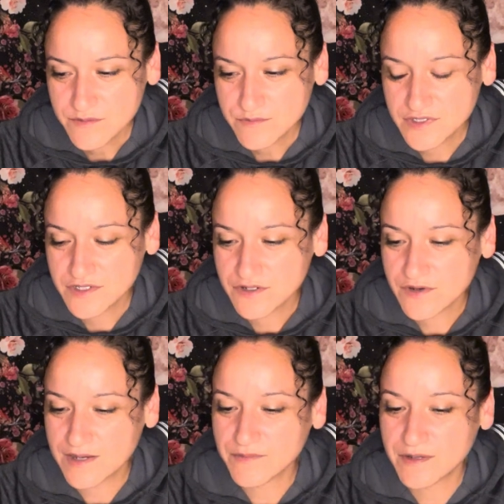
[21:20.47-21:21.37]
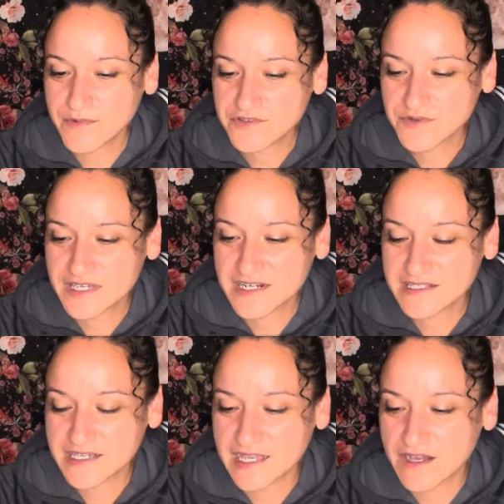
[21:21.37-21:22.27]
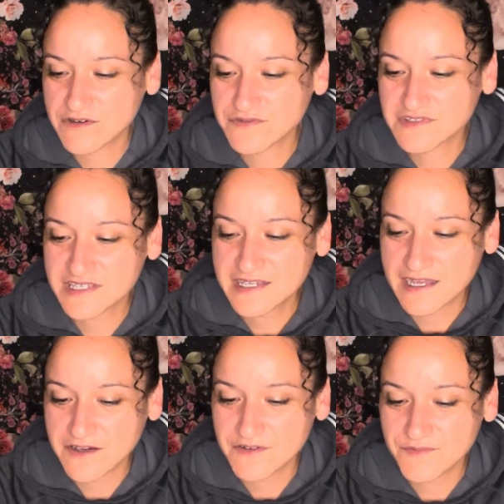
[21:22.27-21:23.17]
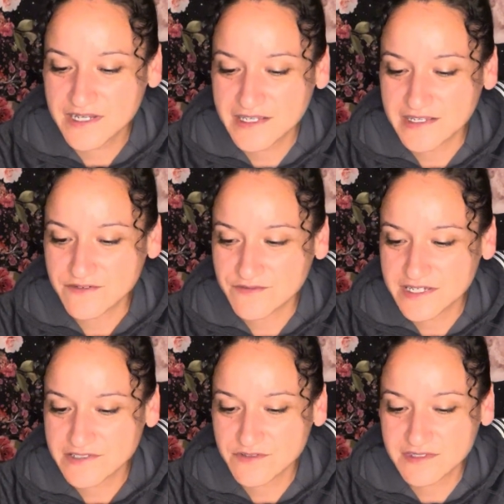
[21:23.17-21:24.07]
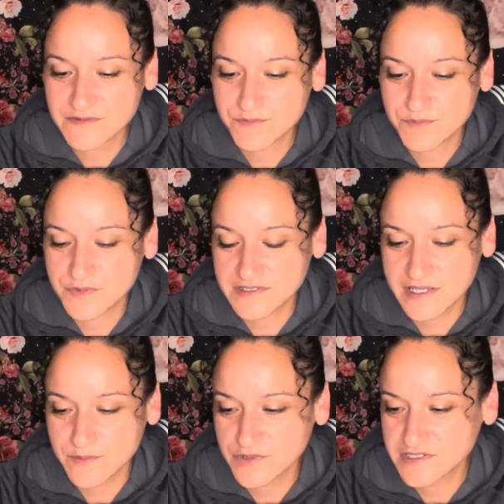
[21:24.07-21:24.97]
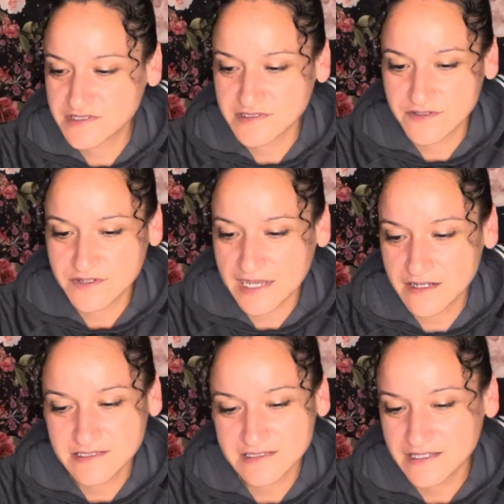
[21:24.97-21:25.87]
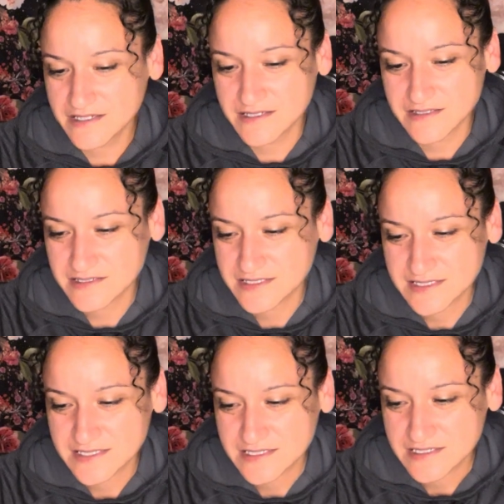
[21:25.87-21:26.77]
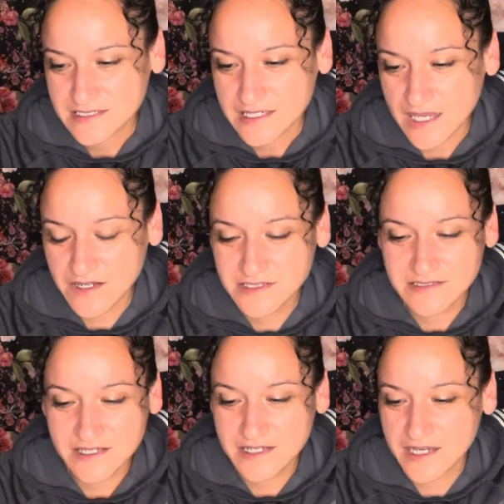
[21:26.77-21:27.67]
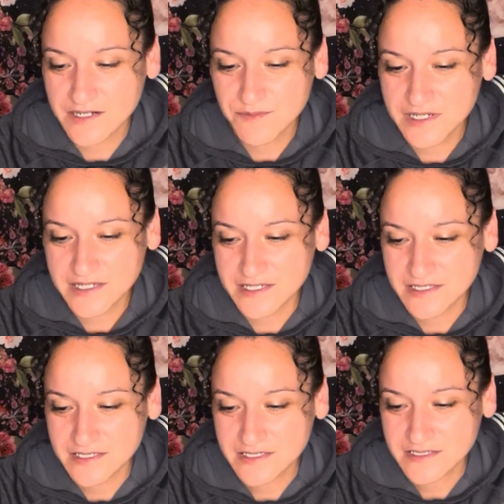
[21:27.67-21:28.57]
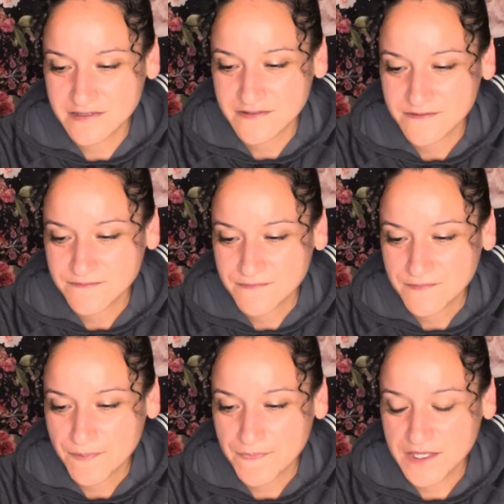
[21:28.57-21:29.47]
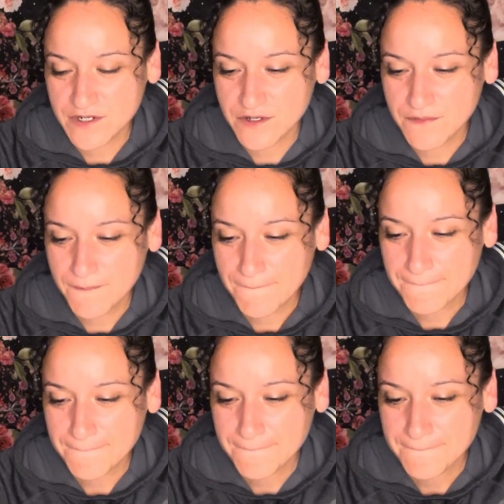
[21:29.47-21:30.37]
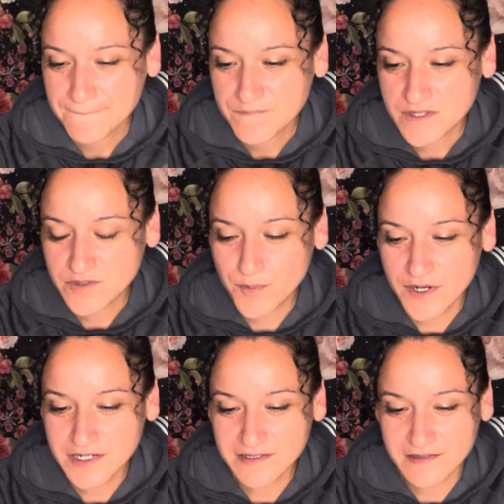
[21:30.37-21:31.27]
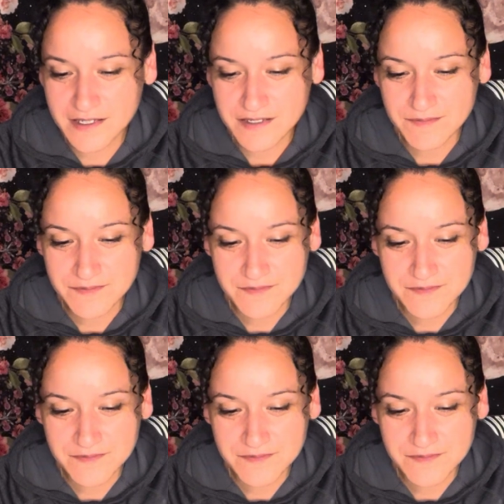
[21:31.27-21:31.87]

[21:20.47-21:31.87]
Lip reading: You know, I'm also getting like out of sight, out of mind, right? So this High Priestess, they're out of sight. Out of sight, out of mind. You know? It's party time.